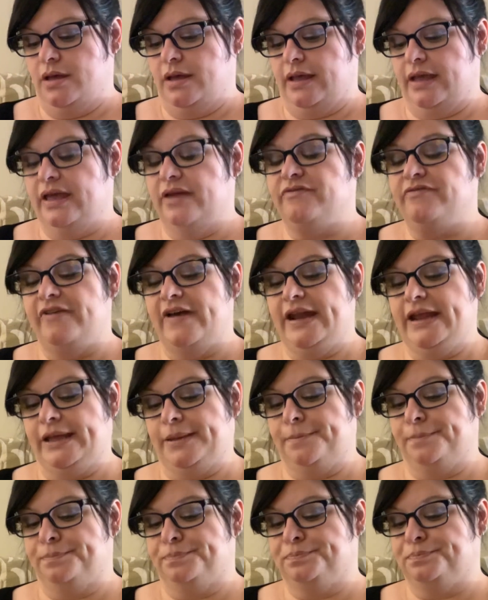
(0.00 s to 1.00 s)
confetti
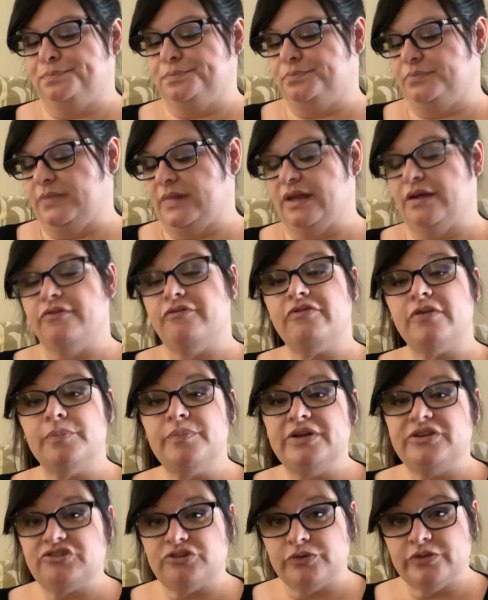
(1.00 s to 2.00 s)
from
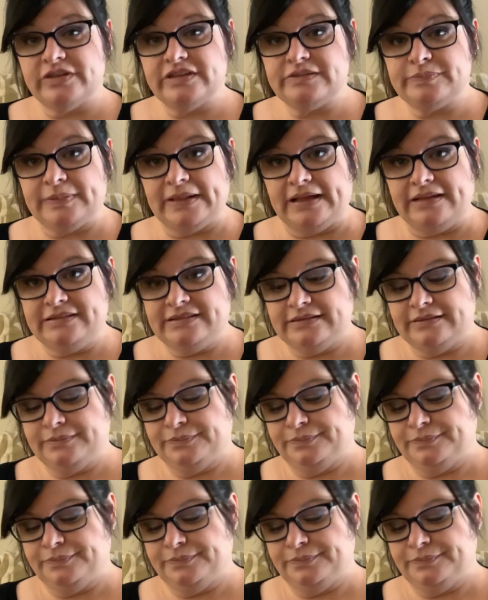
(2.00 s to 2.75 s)
Picture This Plus.